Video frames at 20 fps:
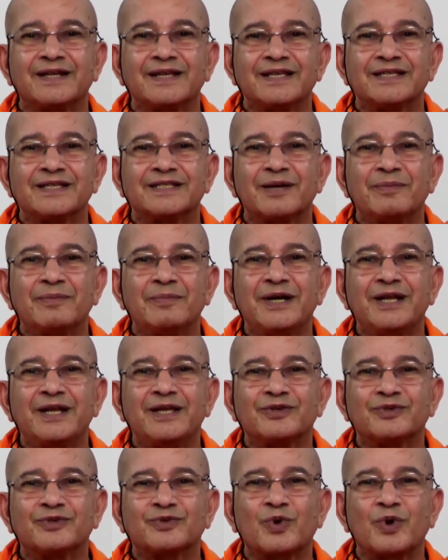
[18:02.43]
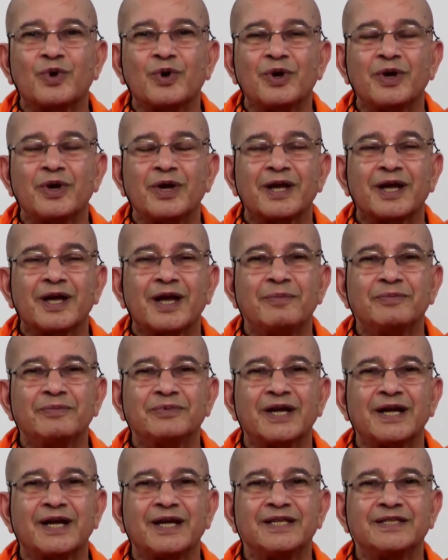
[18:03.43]
Somebody comes
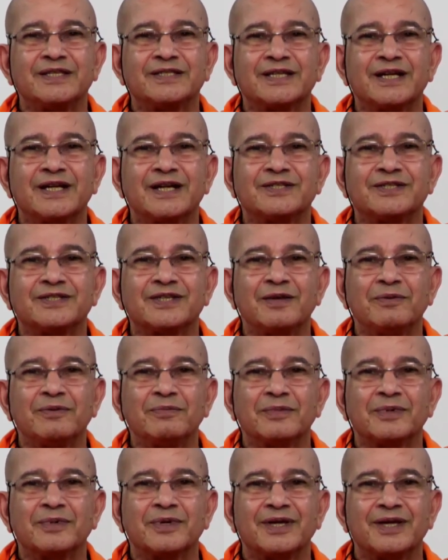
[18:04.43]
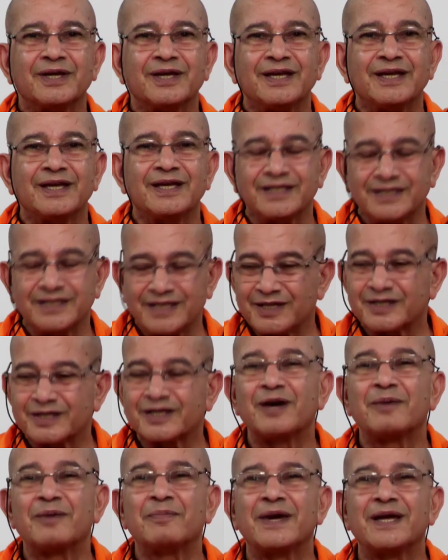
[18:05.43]
and insults him. He says,
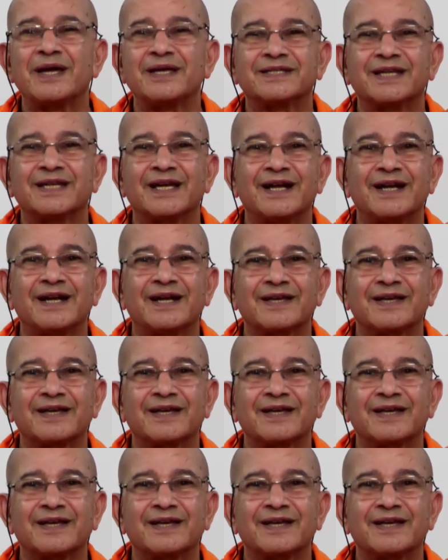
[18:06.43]
come my child.